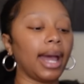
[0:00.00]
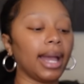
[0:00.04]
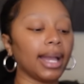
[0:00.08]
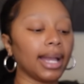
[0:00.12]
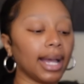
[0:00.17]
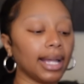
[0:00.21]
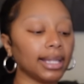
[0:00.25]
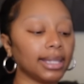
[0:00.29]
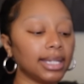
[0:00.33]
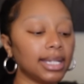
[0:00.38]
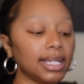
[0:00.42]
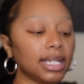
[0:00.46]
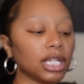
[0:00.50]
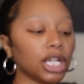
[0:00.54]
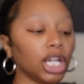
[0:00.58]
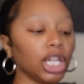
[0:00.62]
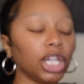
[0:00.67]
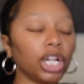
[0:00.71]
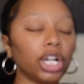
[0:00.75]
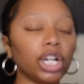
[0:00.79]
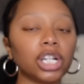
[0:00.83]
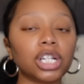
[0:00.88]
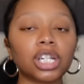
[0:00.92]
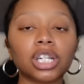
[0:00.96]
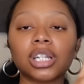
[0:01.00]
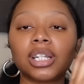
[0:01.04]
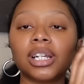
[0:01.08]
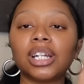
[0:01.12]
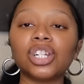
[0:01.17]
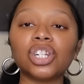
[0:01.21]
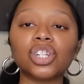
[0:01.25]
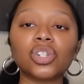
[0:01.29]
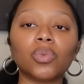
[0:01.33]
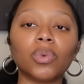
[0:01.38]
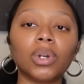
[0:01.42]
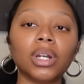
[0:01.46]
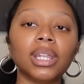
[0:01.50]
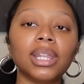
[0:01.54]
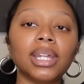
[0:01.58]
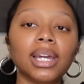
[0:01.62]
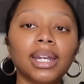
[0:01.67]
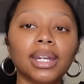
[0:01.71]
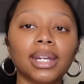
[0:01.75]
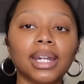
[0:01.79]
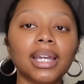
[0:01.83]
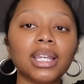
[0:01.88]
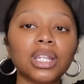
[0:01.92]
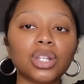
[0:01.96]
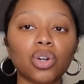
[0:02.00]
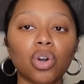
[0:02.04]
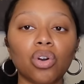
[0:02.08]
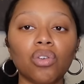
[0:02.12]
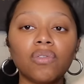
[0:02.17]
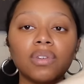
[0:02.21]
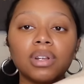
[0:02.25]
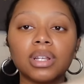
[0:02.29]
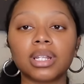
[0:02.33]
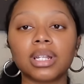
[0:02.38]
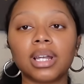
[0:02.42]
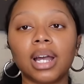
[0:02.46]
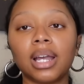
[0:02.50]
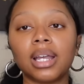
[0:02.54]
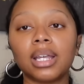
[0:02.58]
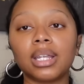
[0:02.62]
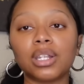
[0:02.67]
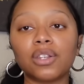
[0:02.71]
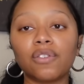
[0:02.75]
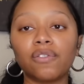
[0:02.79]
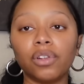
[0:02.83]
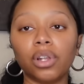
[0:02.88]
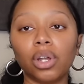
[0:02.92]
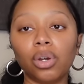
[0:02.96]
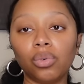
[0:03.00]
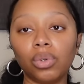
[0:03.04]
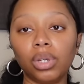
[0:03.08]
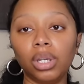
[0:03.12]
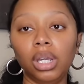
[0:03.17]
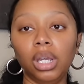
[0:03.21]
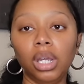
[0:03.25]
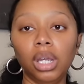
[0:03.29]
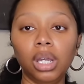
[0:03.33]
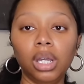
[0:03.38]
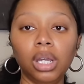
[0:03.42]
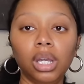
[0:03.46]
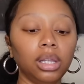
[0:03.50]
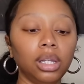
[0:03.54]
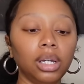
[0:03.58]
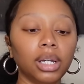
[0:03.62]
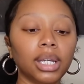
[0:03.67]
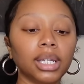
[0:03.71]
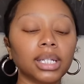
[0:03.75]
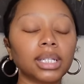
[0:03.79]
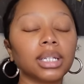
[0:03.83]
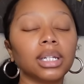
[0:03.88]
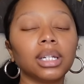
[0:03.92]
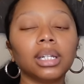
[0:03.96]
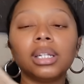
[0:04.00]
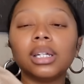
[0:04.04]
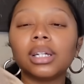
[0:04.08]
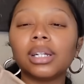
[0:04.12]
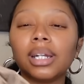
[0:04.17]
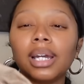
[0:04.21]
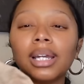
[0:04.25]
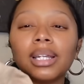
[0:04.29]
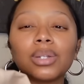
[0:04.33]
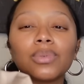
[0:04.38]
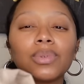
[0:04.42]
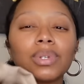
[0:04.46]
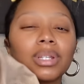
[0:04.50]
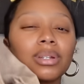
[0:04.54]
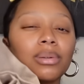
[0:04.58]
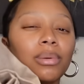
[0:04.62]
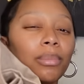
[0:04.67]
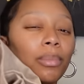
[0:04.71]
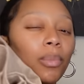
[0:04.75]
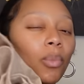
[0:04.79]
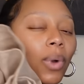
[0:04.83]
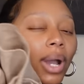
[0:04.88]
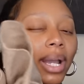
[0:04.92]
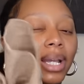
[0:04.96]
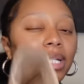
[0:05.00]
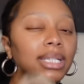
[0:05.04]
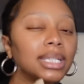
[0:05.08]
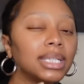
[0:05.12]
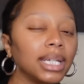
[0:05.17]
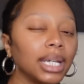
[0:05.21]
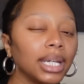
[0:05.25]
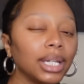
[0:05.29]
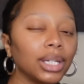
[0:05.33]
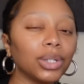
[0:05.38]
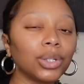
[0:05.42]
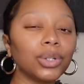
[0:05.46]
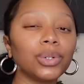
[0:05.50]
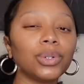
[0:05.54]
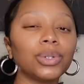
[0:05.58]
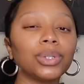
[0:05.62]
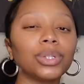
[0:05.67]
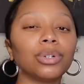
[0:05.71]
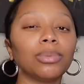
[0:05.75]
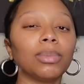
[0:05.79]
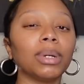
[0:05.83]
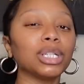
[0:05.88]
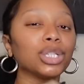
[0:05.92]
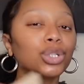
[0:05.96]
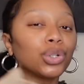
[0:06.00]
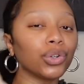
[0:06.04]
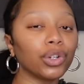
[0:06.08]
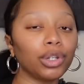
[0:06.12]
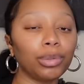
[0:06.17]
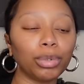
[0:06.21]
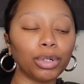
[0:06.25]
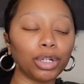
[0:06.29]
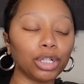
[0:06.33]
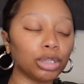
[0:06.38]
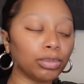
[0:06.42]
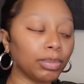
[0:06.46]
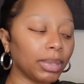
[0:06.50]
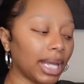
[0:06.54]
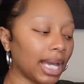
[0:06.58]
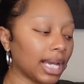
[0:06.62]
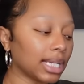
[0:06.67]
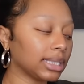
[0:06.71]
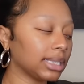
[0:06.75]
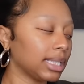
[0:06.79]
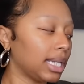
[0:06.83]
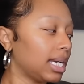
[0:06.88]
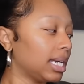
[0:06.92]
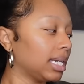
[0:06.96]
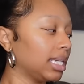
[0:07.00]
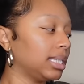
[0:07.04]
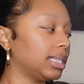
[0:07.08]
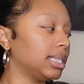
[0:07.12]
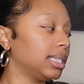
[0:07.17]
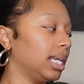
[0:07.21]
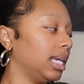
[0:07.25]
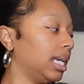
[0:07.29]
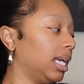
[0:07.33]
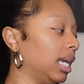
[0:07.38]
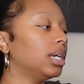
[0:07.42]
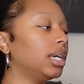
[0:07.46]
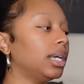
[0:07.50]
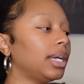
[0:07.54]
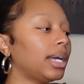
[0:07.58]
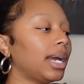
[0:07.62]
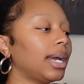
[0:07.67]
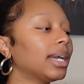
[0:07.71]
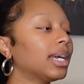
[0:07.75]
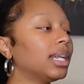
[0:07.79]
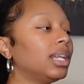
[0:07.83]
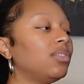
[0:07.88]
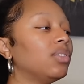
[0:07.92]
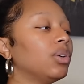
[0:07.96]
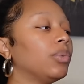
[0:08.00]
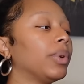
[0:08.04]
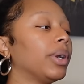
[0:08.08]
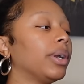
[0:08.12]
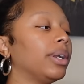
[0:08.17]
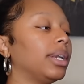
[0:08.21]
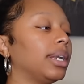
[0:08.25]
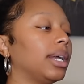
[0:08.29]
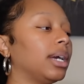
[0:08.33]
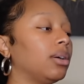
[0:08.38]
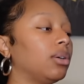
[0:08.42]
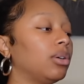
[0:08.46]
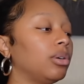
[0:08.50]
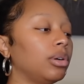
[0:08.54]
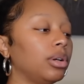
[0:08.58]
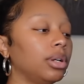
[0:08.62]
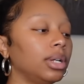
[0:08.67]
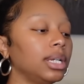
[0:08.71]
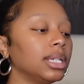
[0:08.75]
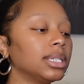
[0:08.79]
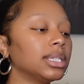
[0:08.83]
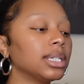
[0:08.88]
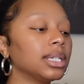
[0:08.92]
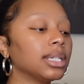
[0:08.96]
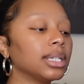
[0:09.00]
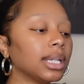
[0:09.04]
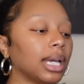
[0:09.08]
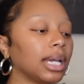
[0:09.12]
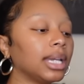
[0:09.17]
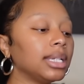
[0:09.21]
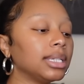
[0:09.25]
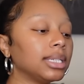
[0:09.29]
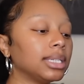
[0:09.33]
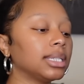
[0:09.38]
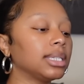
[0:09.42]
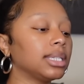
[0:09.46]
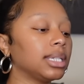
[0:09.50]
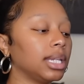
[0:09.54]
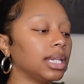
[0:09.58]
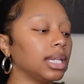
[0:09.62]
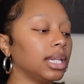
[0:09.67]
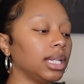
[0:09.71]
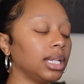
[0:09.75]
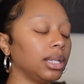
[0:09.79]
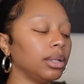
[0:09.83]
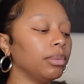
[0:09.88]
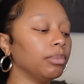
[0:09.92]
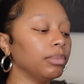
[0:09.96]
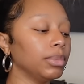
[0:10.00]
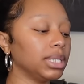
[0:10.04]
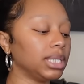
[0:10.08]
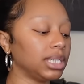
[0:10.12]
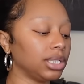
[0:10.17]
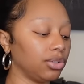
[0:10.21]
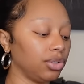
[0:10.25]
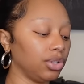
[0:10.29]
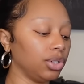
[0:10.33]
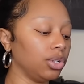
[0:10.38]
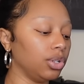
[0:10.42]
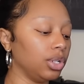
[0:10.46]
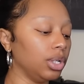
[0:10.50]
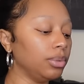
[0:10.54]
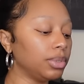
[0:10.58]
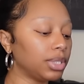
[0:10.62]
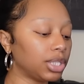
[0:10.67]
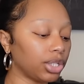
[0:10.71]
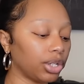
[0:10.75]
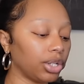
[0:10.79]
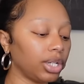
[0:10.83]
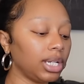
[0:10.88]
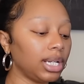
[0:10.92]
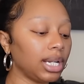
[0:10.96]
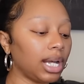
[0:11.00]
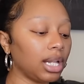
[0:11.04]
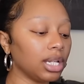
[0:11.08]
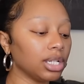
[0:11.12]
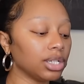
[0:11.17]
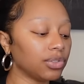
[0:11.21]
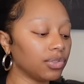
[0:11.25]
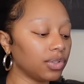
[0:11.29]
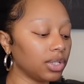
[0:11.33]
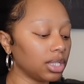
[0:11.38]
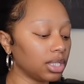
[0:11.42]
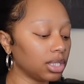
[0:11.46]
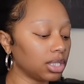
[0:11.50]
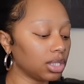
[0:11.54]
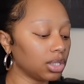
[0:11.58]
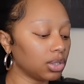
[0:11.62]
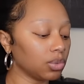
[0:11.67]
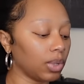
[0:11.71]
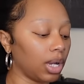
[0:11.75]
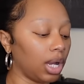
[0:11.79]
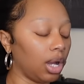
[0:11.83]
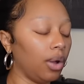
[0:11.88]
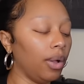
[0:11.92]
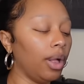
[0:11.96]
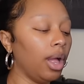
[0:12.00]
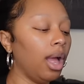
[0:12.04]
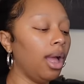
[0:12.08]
I got these in a large because I just wanted that nice oversized flowy look. It's going to look nice with some white sandals or my Tory Burch black slides. Like I could even wear it now. It's a nice material. It was $30 for this as well.